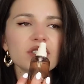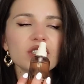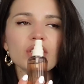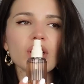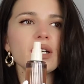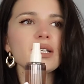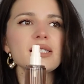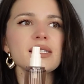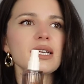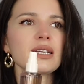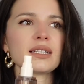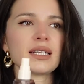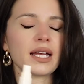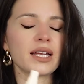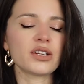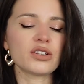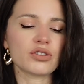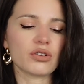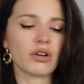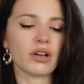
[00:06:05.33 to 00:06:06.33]
It's not a scent I
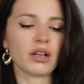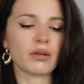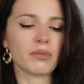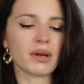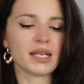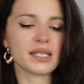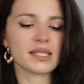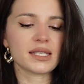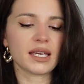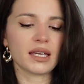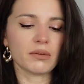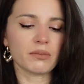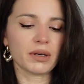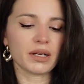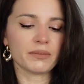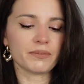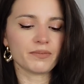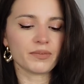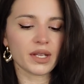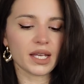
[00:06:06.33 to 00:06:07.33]
enjoy on my skin,
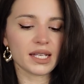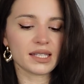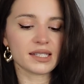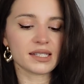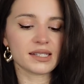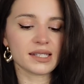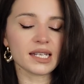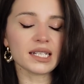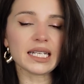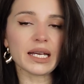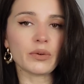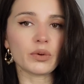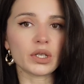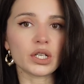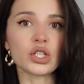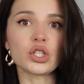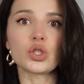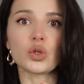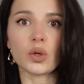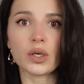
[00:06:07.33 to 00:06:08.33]
but it's a scent I would
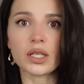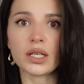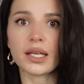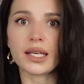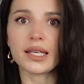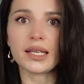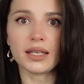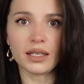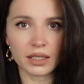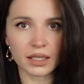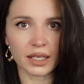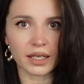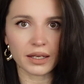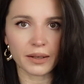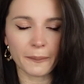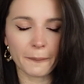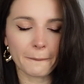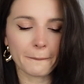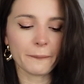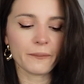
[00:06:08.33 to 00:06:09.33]
enjoy eating.